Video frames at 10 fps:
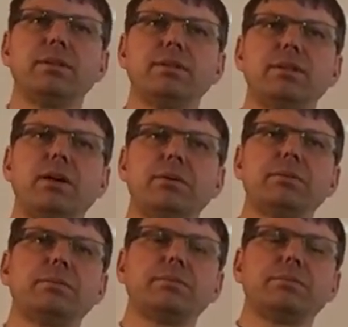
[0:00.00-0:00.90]
So
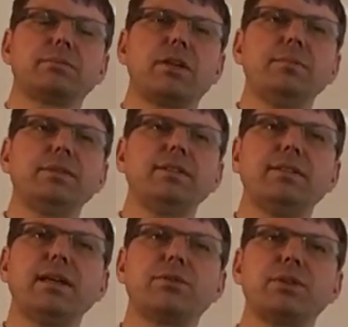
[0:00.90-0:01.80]
companies
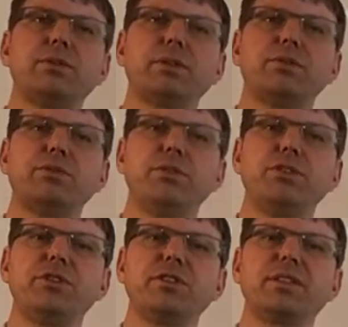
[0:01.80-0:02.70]
like Recorded
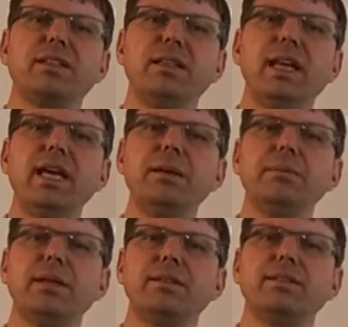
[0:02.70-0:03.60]
Future
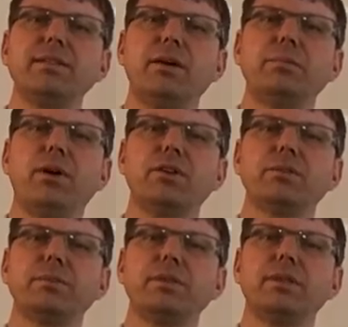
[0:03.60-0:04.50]
claim that it's now
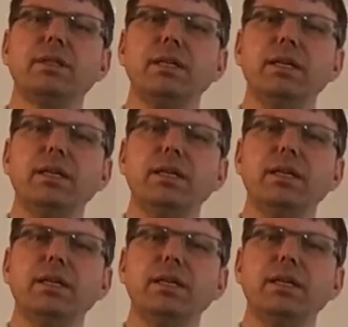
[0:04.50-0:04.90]
possible